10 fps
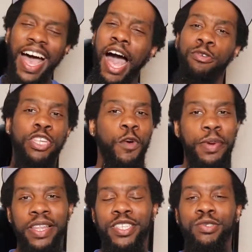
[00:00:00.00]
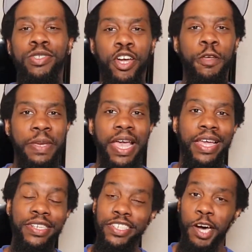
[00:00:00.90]
I was hoping that this was gonna be
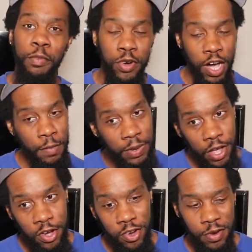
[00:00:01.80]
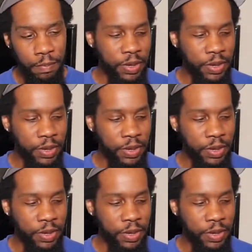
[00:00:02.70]
a double upload,